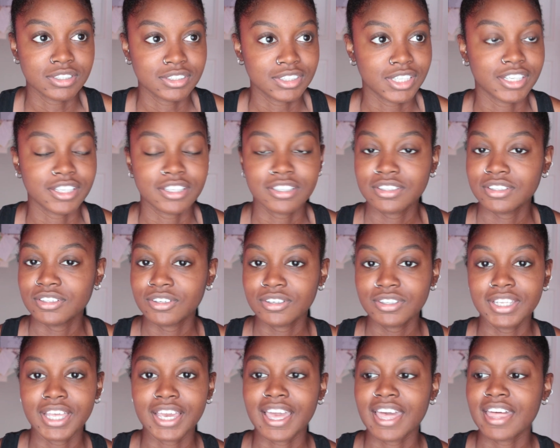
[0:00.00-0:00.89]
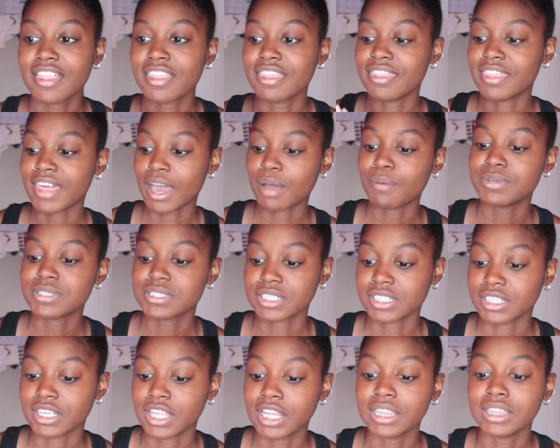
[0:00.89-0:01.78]
Like, you know, like that was
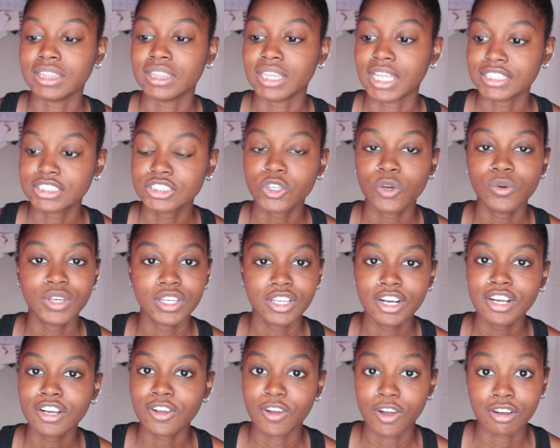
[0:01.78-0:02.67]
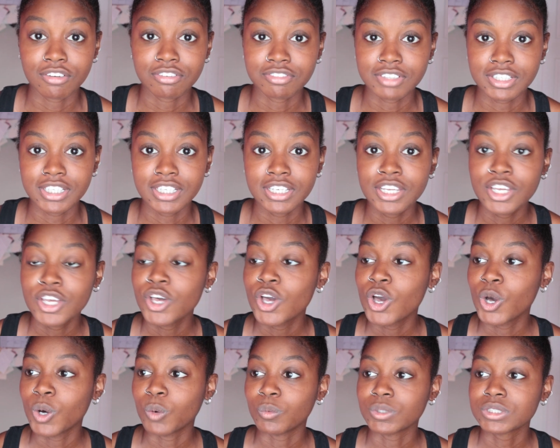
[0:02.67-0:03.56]
it. Let's go get our coffee.
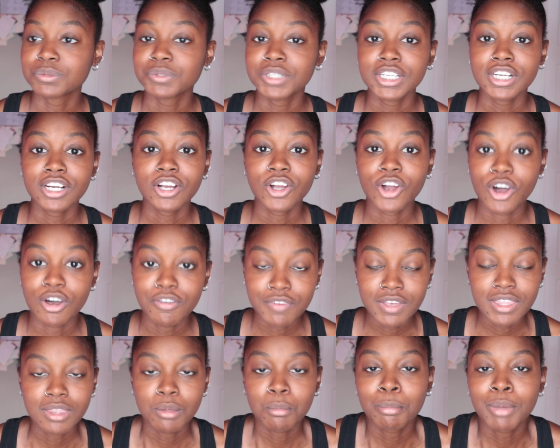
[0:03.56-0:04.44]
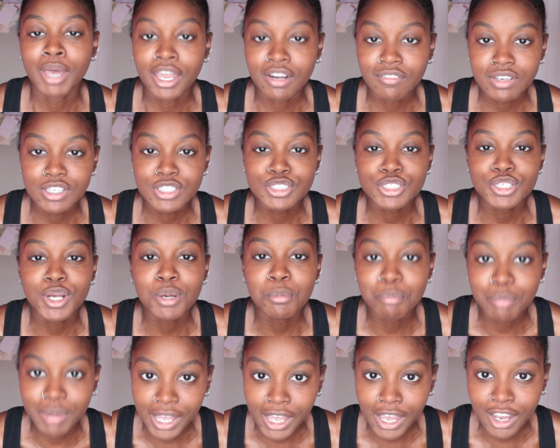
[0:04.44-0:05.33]
Once we get our coffee, the battery's in our
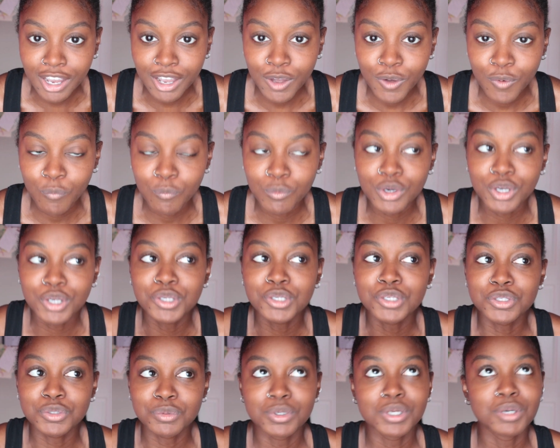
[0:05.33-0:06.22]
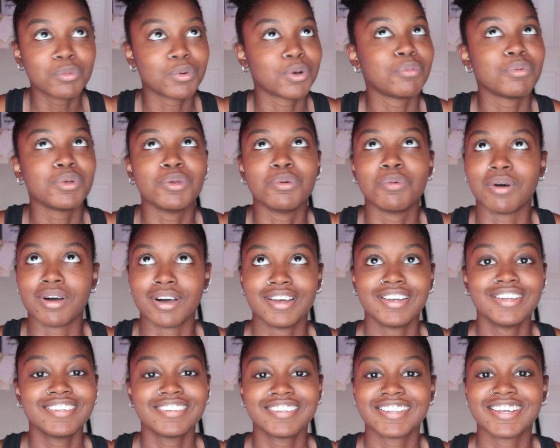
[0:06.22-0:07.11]
back, we're doing what we
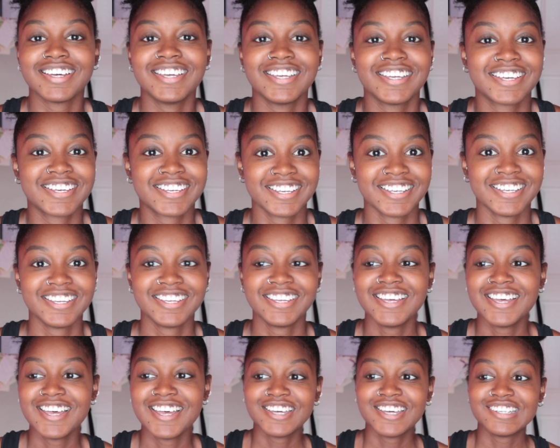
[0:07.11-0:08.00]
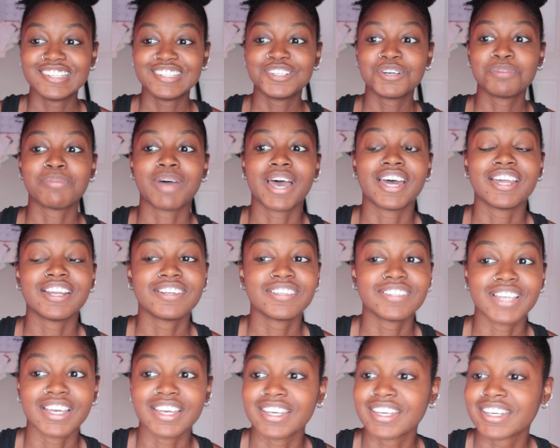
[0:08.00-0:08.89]
want. Like no
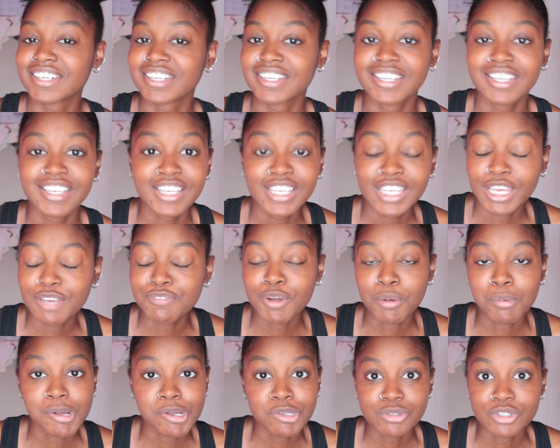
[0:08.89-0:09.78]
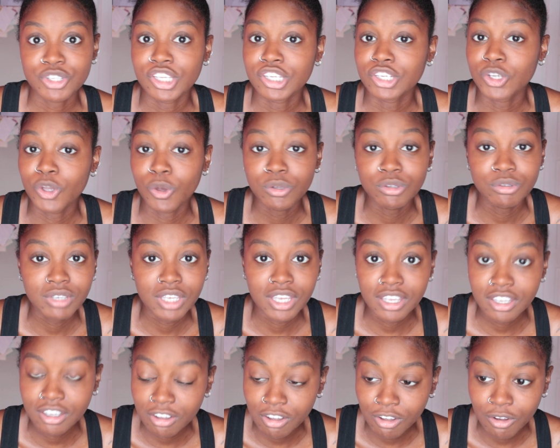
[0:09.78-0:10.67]
matter like if our parents were like, no, you
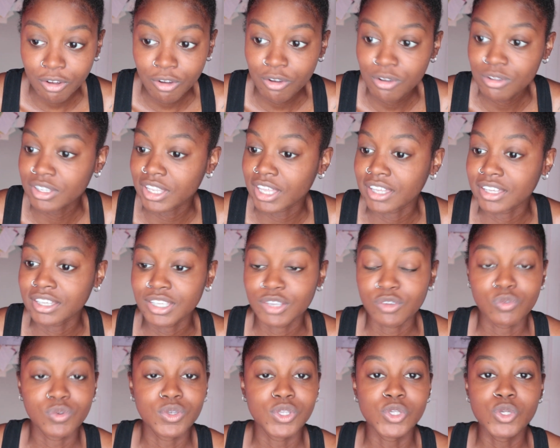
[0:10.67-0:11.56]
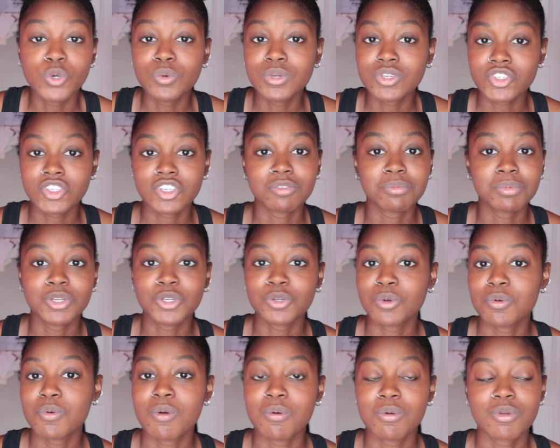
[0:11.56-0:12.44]
can't go, like if we knew we shouldn't have been
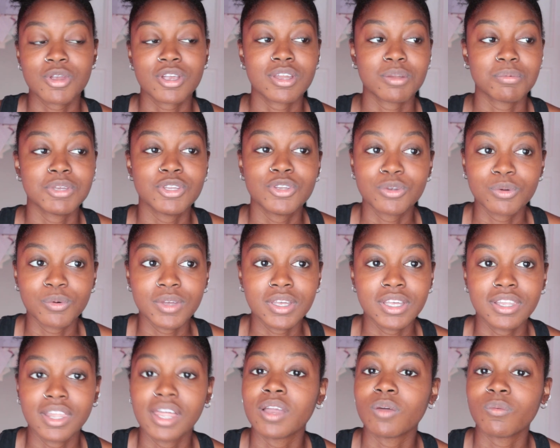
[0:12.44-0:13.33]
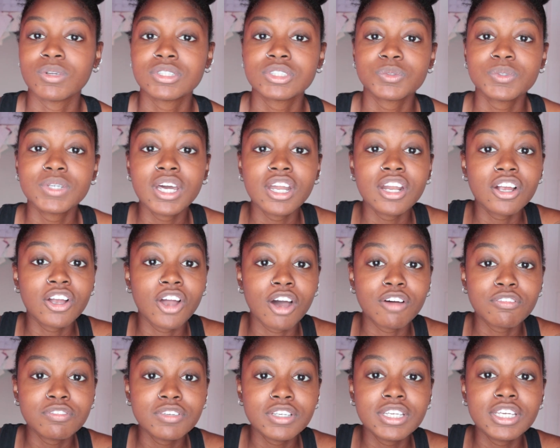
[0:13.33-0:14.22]
doing what we were gonna be doing, like once we got our
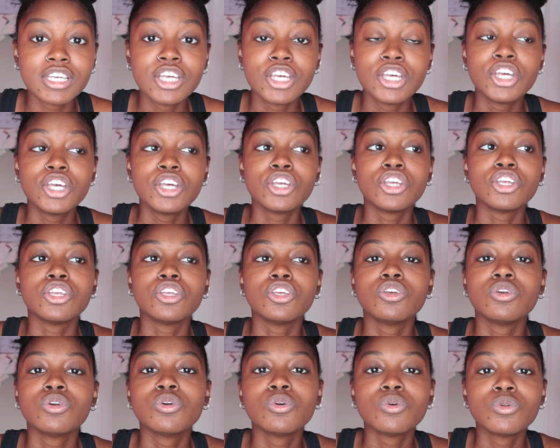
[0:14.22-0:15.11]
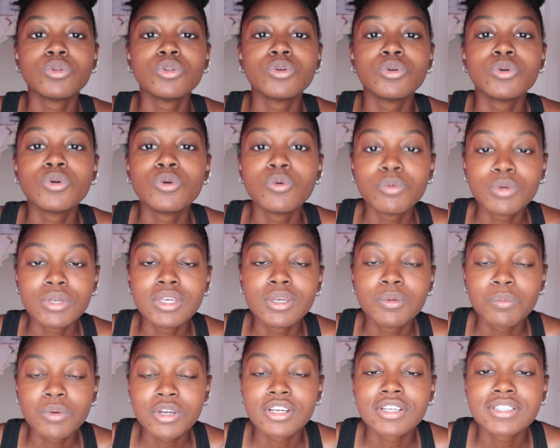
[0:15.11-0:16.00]
coffee, you knew we
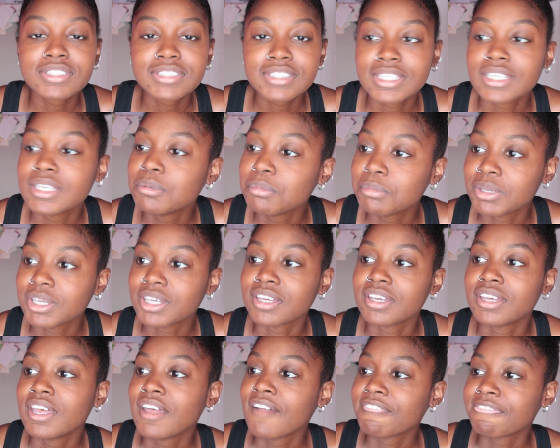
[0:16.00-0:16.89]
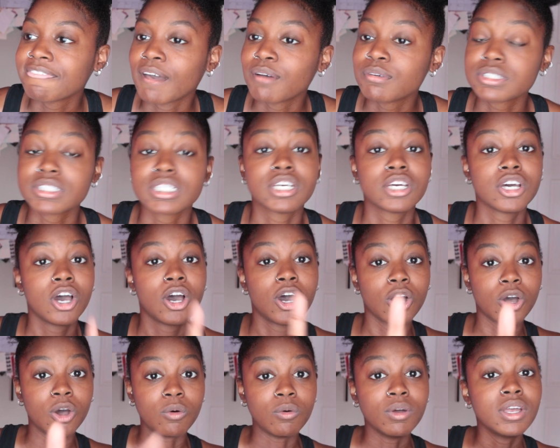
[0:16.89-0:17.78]
were scheming. That was it.
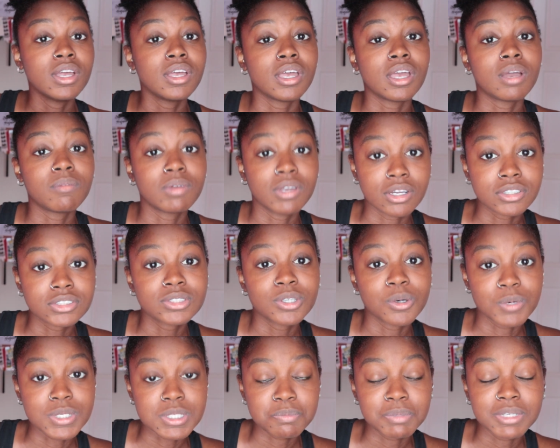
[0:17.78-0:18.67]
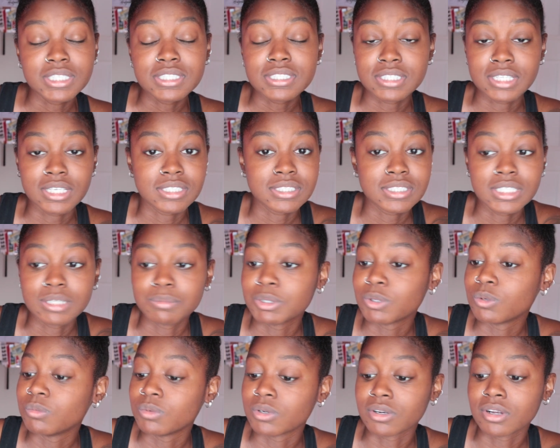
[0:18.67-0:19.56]
Oh, and we also always played stay
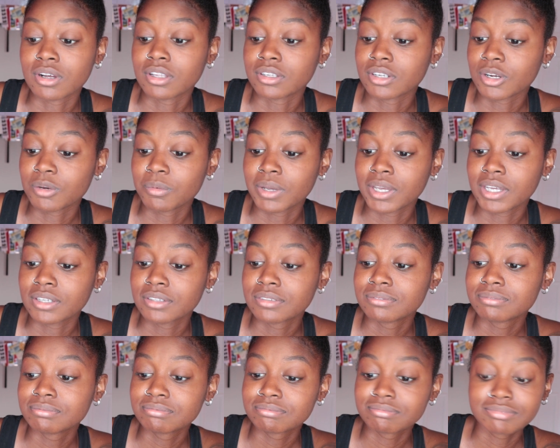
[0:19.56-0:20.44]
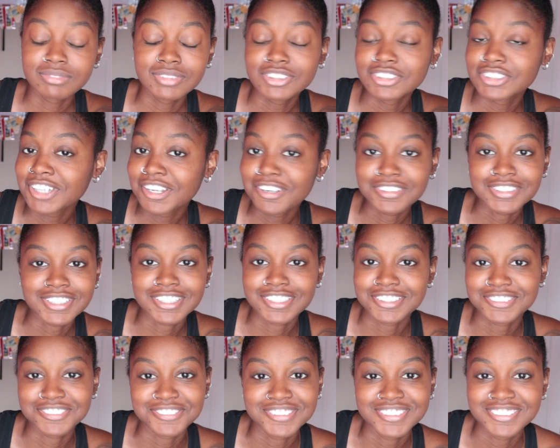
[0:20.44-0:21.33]
scheming when we were all on our way. Shout out to
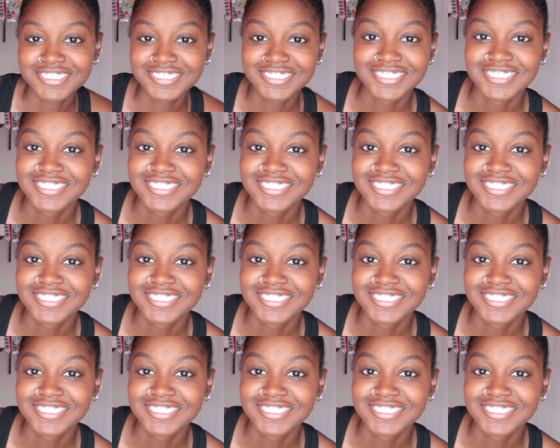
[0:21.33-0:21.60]
high school.